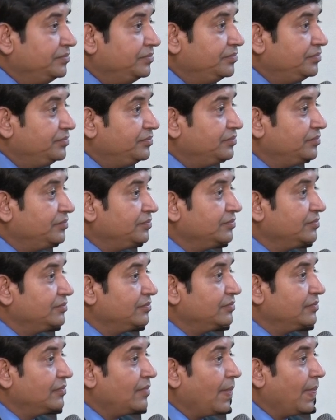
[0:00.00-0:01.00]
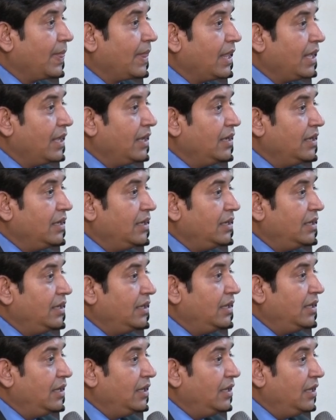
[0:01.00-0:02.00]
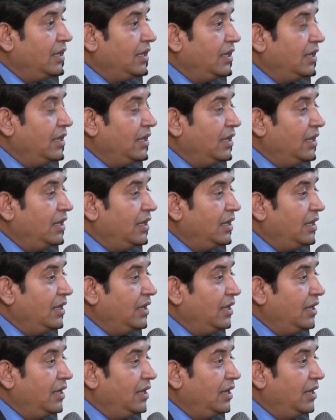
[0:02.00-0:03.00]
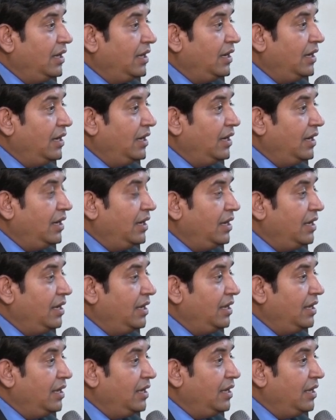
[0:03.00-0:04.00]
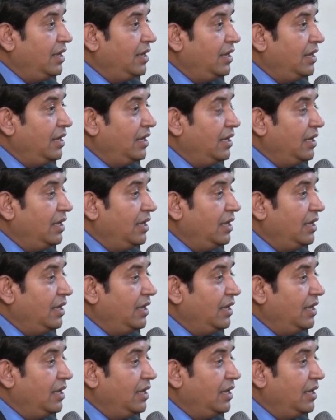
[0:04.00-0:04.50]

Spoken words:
(silence)